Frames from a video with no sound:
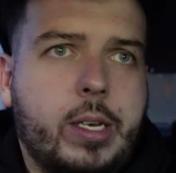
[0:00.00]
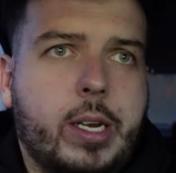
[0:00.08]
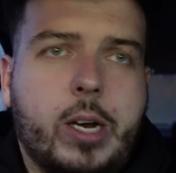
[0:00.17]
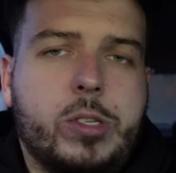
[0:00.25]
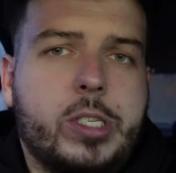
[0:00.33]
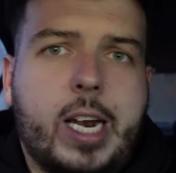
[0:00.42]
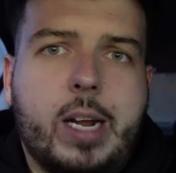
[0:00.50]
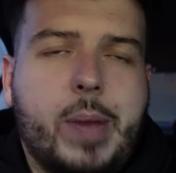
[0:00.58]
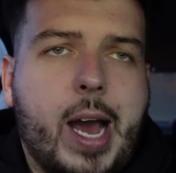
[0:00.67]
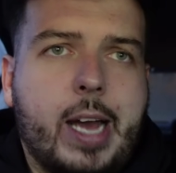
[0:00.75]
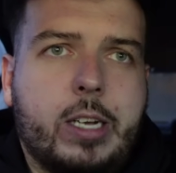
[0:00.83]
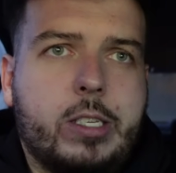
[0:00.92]
you know,
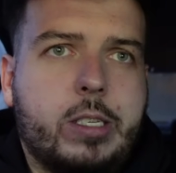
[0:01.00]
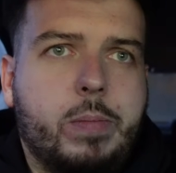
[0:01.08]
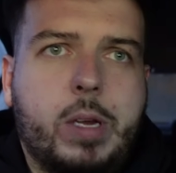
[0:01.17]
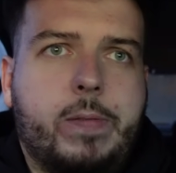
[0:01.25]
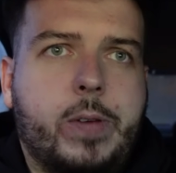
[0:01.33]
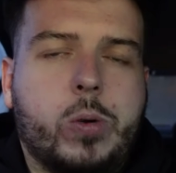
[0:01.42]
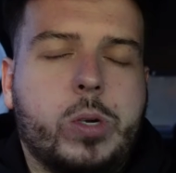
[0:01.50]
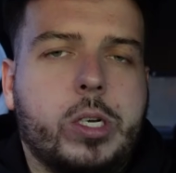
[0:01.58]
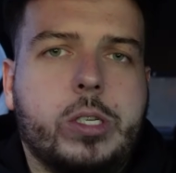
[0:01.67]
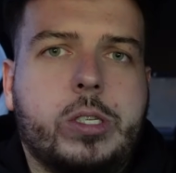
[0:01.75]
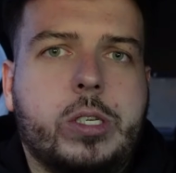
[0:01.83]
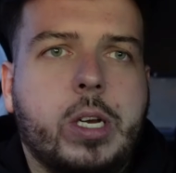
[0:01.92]
centre-backs,
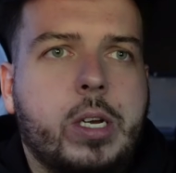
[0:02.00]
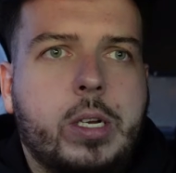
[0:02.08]
midfielders,